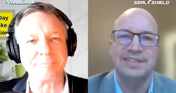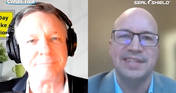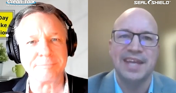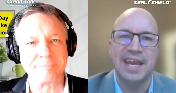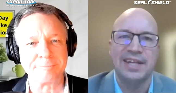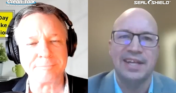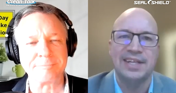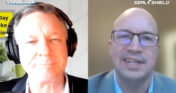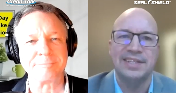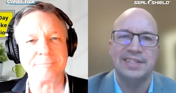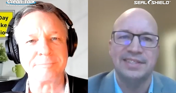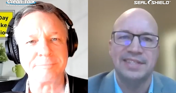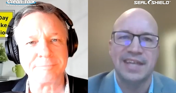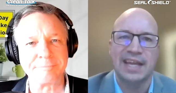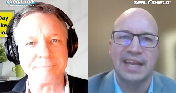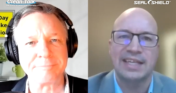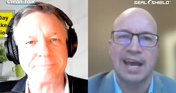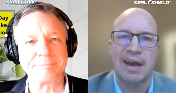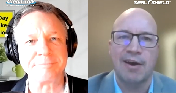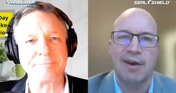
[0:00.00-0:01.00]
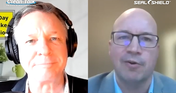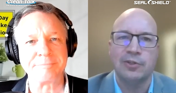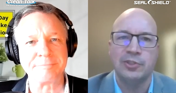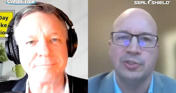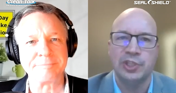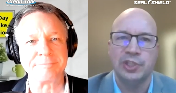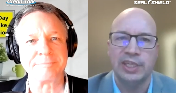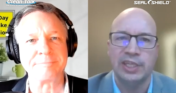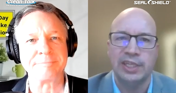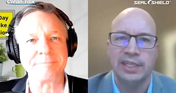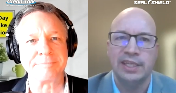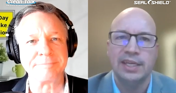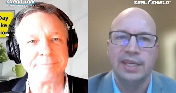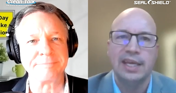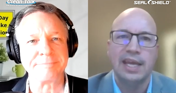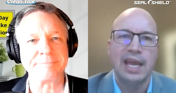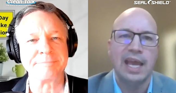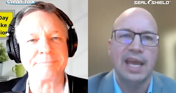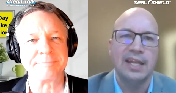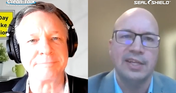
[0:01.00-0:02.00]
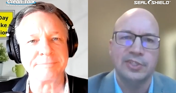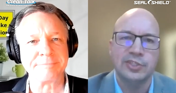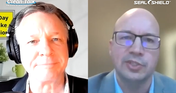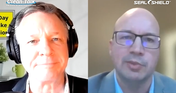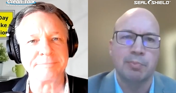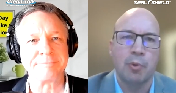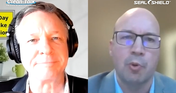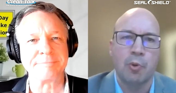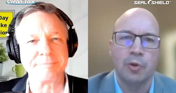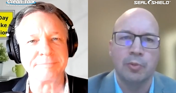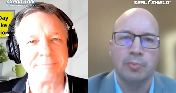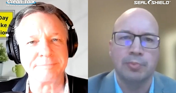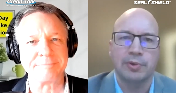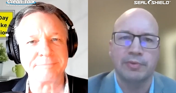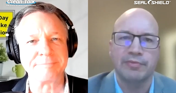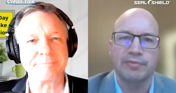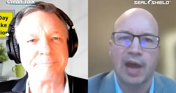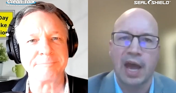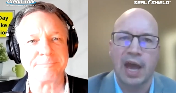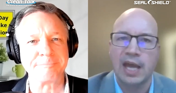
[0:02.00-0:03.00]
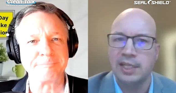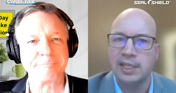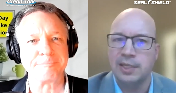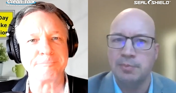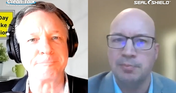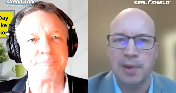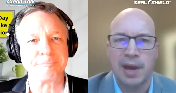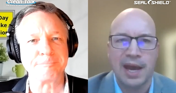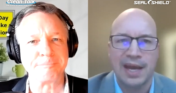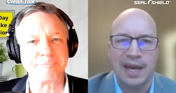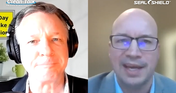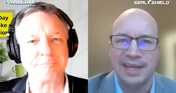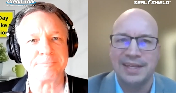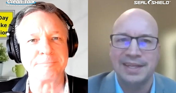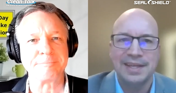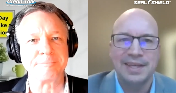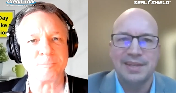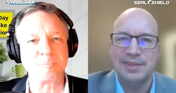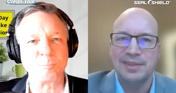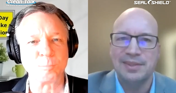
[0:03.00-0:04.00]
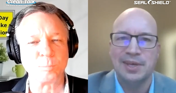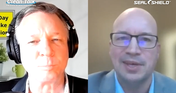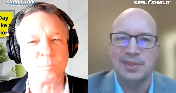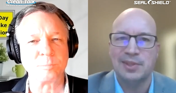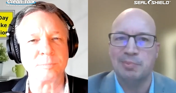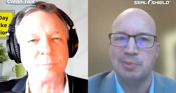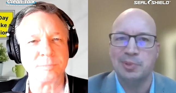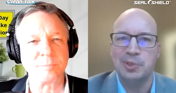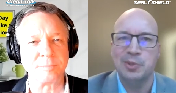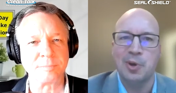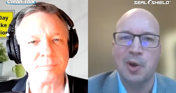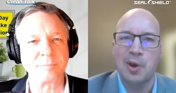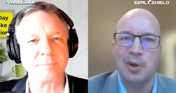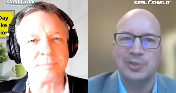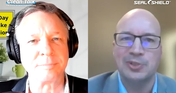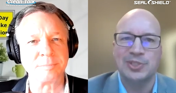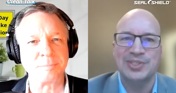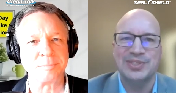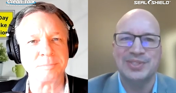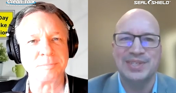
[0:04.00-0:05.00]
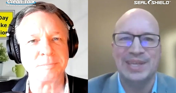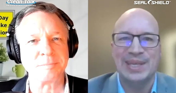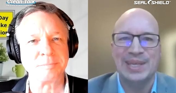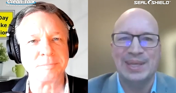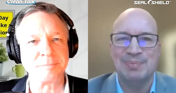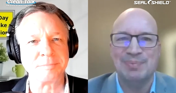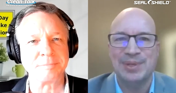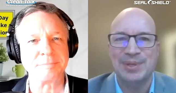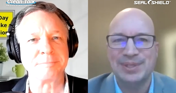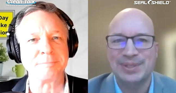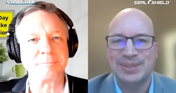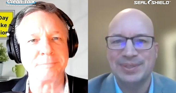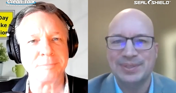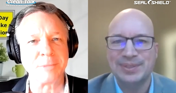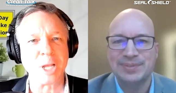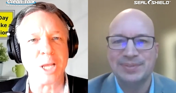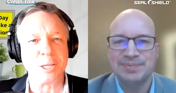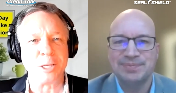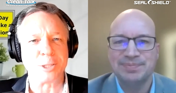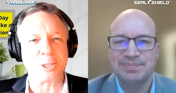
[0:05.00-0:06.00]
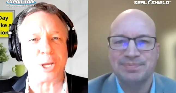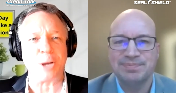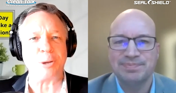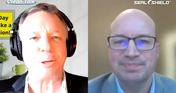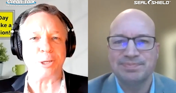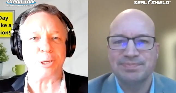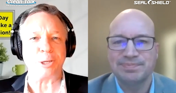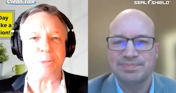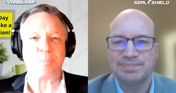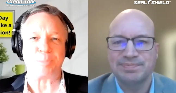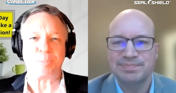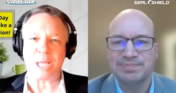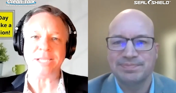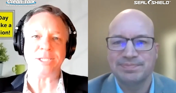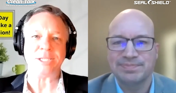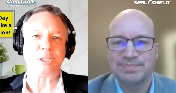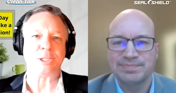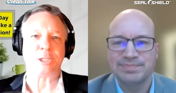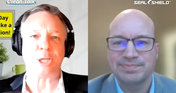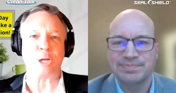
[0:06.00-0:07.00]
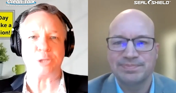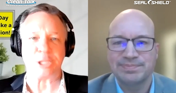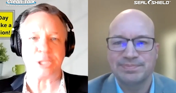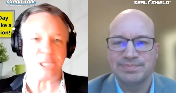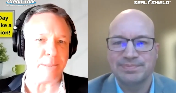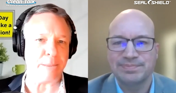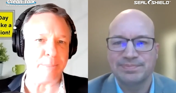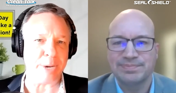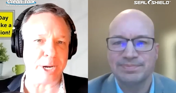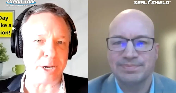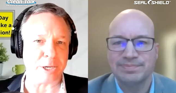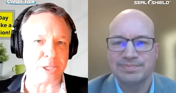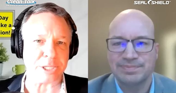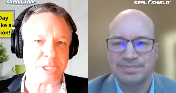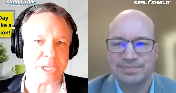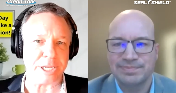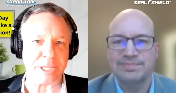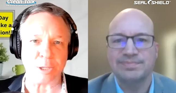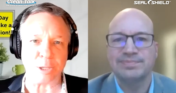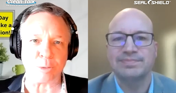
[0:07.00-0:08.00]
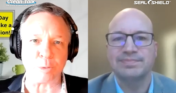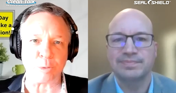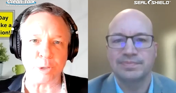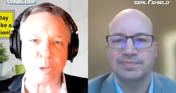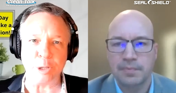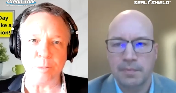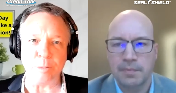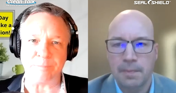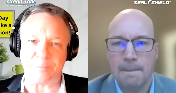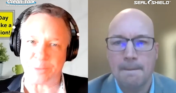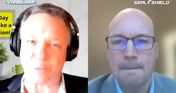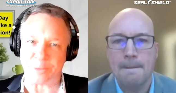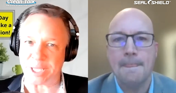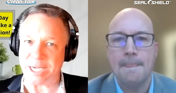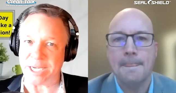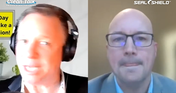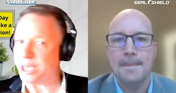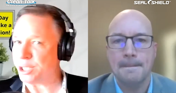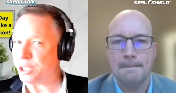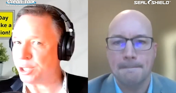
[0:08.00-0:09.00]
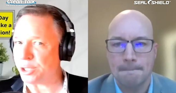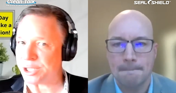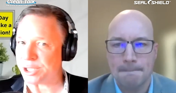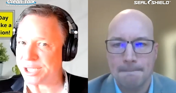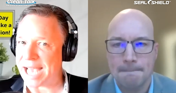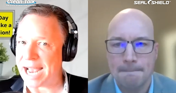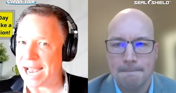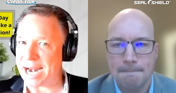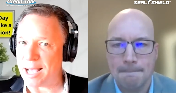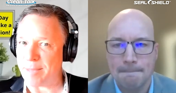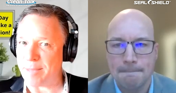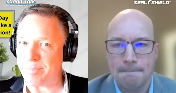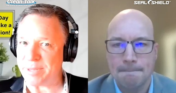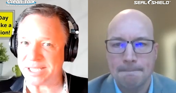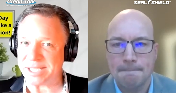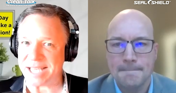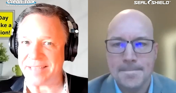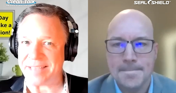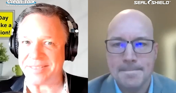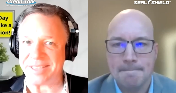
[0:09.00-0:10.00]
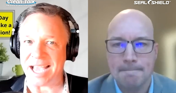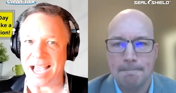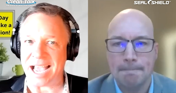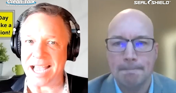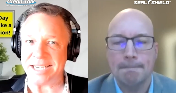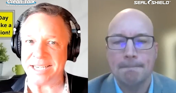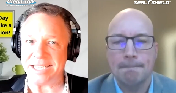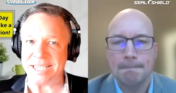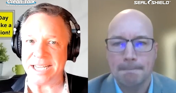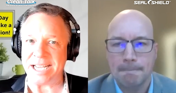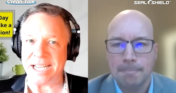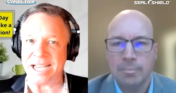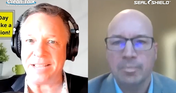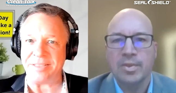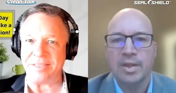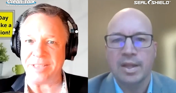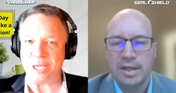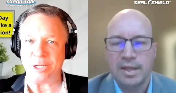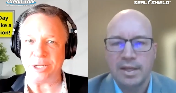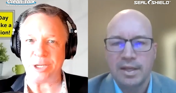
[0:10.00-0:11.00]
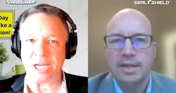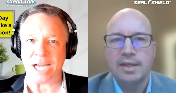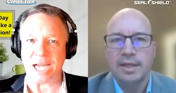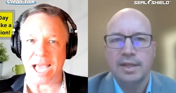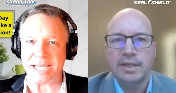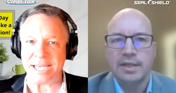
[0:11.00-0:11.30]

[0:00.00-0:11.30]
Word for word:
Speaker 1: data and technology and support provided by the, the Blue Ocean team.
Speaker 2: So you place dosimeters in the room for the initial setup. Is that the idea? And then you can